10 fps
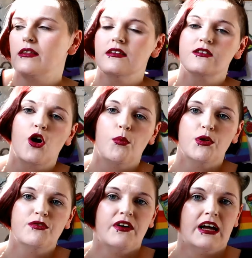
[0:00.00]
this
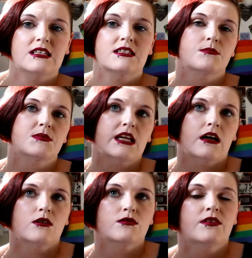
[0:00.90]
couple finds
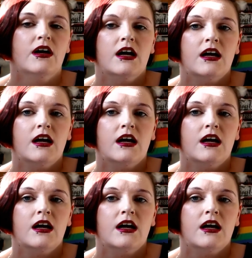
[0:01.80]
themselves